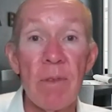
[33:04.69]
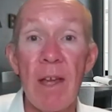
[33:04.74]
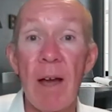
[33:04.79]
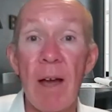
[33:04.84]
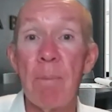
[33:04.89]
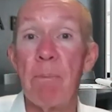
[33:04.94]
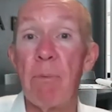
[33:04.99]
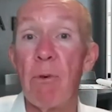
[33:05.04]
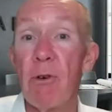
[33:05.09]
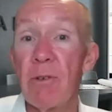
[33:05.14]

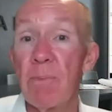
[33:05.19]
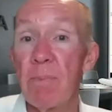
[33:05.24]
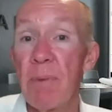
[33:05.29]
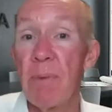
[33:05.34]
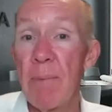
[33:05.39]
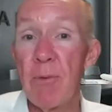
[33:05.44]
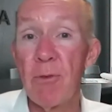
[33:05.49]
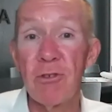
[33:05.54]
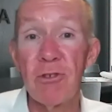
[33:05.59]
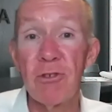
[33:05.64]
A book
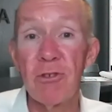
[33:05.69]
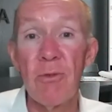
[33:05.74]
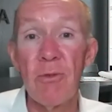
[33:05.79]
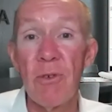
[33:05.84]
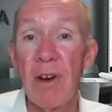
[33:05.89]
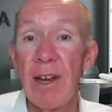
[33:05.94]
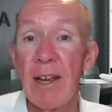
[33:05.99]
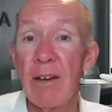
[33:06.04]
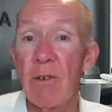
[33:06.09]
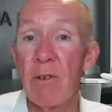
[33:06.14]
people should
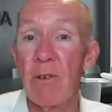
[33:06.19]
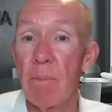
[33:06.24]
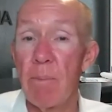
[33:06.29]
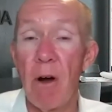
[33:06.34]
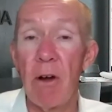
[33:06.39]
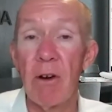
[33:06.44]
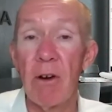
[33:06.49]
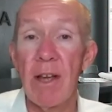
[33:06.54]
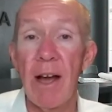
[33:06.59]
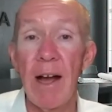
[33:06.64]
read, or a
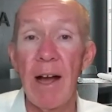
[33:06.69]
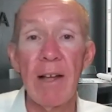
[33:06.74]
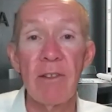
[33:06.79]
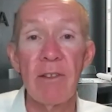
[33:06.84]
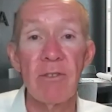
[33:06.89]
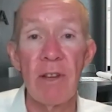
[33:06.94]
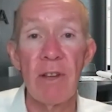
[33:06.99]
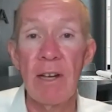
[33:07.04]
podcast?